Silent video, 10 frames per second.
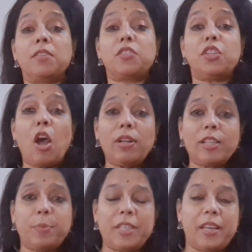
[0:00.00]
So now let
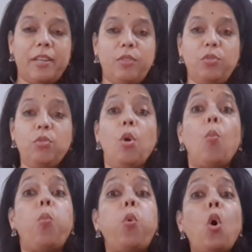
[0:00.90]
me tell you
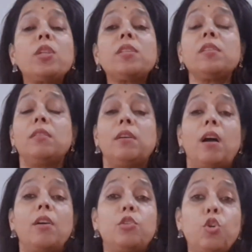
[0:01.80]
what
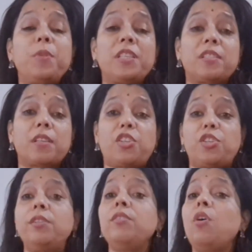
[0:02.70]
a group
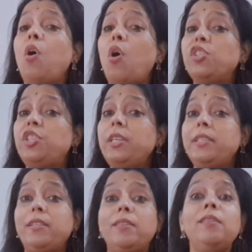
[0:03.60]
discussion or
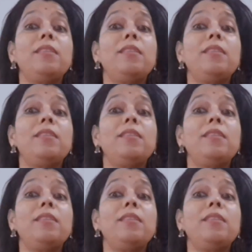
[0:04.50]
GD